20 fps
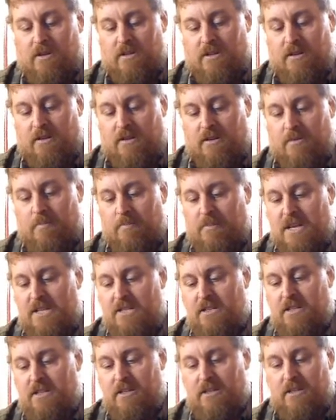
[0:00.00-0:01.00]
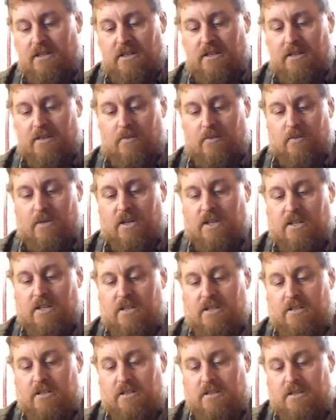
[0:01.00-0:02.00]
And basically what it
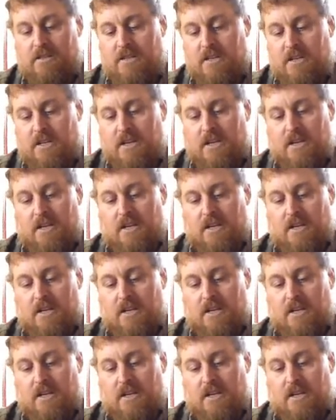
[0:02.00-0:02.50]
does,